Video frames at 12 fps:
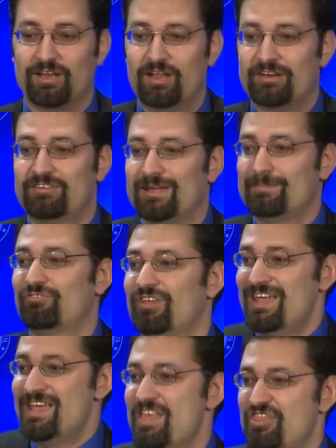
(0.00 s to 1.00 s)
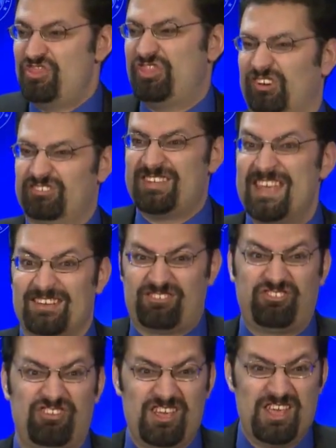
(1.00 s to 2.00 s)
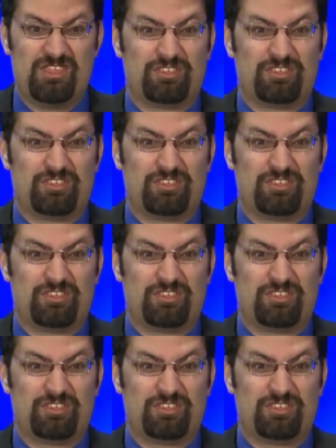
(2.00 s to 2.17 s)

a lot of times they're tense.